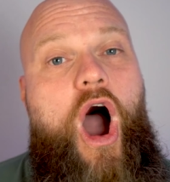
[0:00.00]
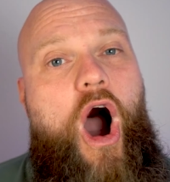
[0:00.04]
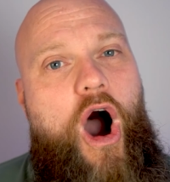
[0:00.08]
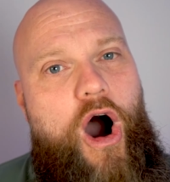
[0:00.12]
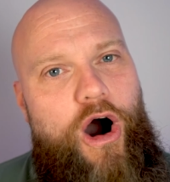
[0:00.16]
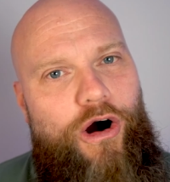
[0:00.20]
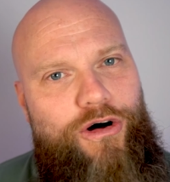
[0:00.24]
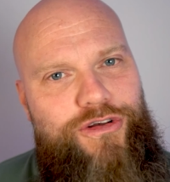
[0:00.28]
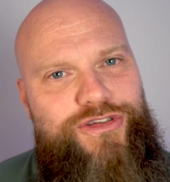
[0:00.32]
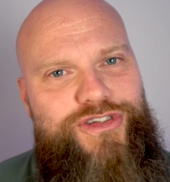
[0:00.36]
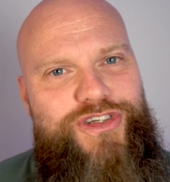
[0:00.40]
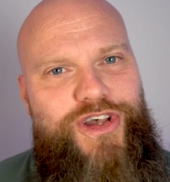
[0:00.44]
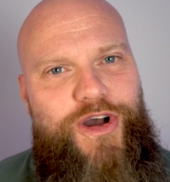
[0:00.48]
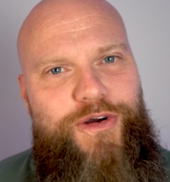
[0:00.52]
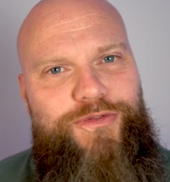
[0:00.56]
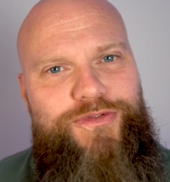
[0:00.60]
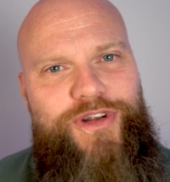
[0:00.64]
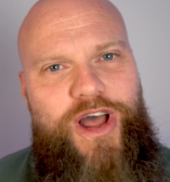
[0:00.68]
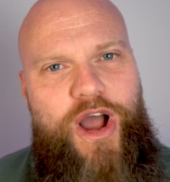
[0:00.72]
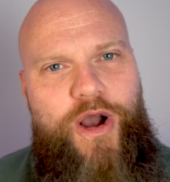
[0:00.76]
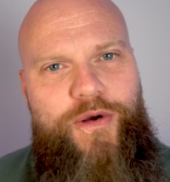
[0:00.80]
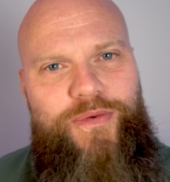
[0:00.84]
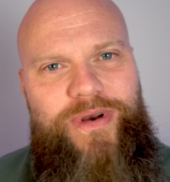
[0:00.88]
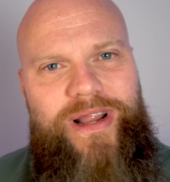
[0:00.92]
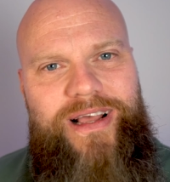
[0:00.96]
also
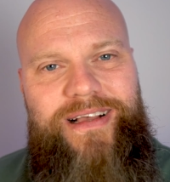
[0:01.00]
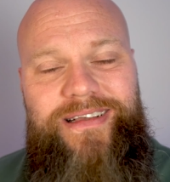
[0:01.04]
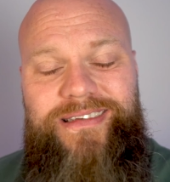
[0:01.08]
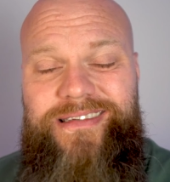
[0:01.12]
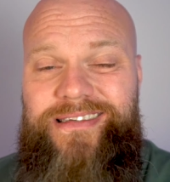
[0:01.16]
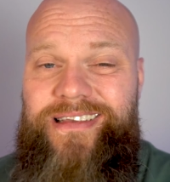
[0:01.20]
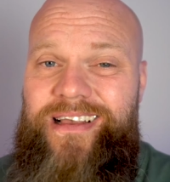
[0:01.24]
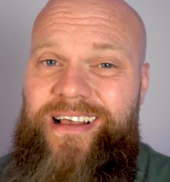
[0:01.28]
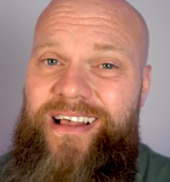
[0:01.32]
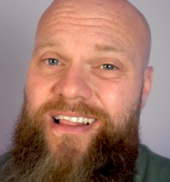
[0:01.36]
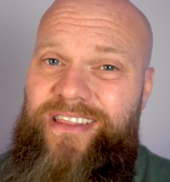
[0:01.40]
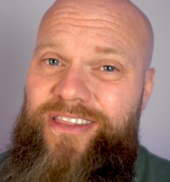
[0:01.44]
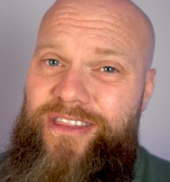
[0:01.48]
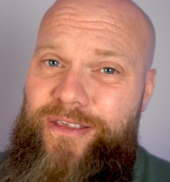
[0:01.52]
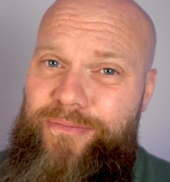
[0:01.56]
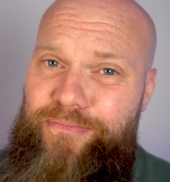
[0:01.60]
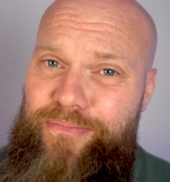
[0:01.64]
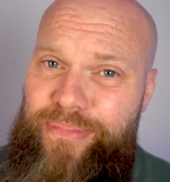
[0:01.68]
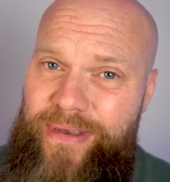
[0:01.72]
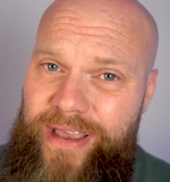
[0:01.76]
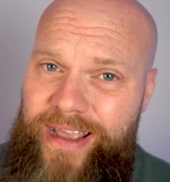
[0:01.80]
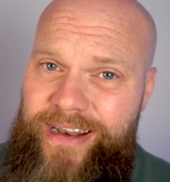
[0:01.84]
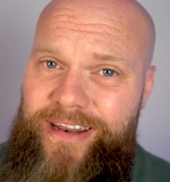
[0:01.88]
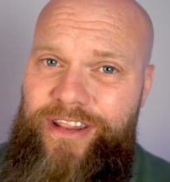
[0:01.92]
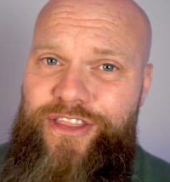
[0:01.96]
known as
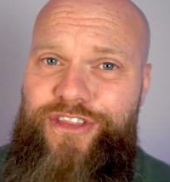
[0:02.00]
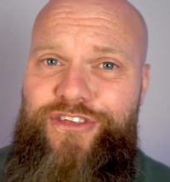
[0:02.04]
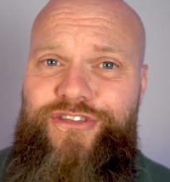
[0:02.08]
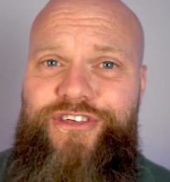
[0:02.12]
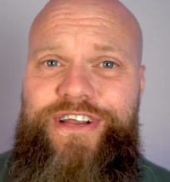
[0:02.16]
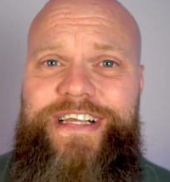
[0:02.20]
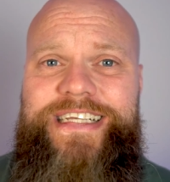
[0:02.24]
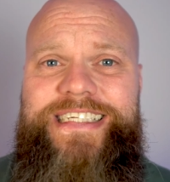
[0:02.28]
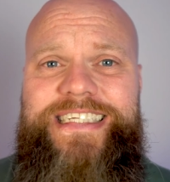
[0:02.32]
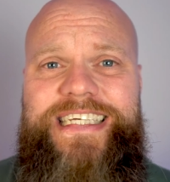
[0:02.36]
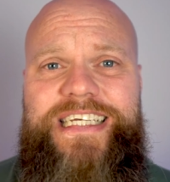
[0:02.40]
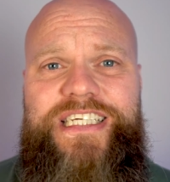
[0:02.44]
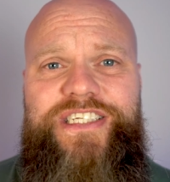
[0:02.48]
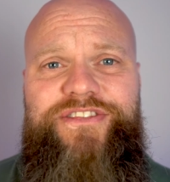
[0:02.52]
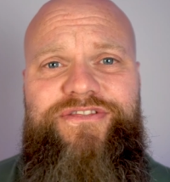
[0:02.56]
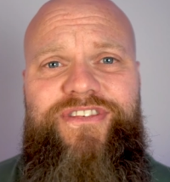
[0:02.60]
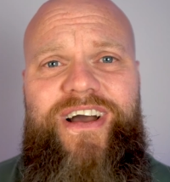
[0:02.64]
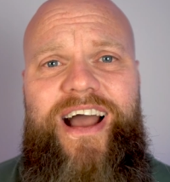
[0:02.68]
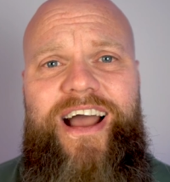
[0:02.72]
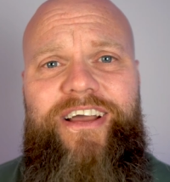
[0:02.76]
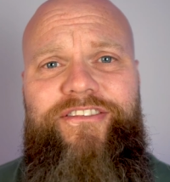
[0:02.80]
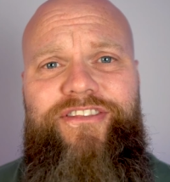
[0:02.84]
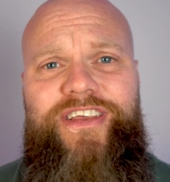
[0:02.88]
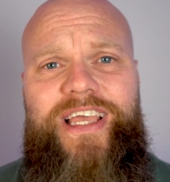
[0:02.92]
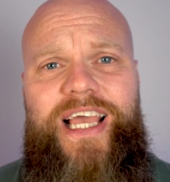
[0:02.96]

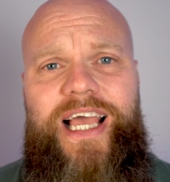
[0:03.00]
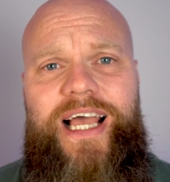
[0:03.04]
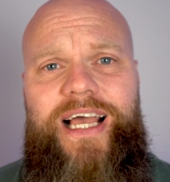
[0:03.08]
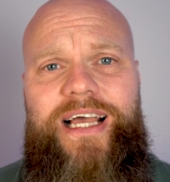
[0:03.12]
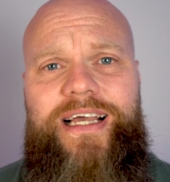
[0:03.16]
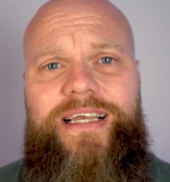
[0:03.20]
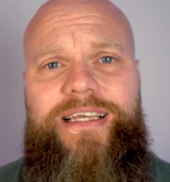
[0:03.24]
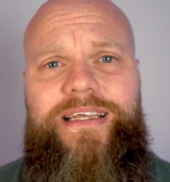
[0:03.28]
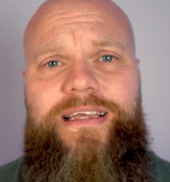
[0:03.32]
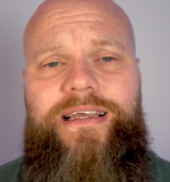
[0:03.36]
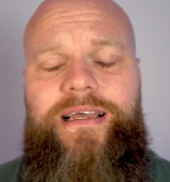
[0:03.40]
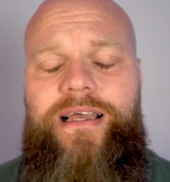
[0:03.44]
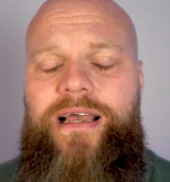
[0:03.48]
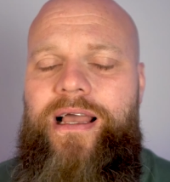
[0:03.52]
Bearded365 Guy.